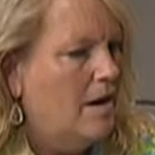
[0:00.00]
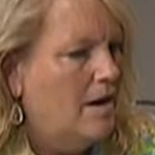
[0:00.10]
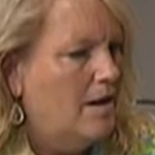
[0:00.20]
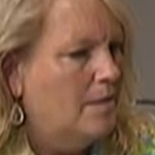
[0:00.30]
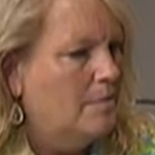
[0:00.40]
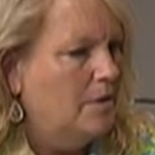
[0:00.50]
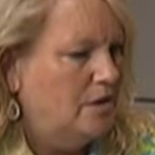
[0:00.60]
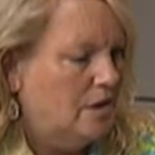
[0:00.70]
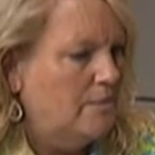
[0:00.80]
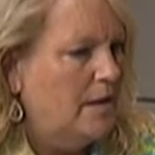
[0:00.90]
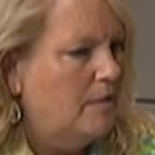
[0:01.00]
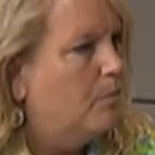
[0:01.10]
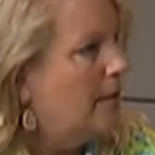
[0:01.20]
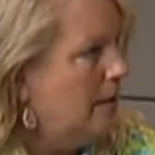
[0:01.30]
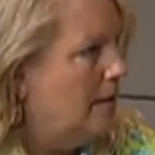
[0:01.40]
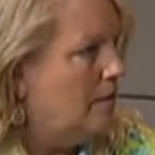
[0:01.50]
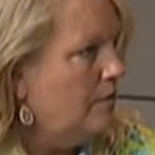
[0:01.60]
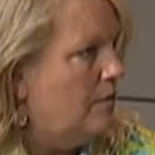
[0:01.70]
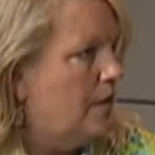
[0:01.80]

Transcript: Um, we talked about the prenatal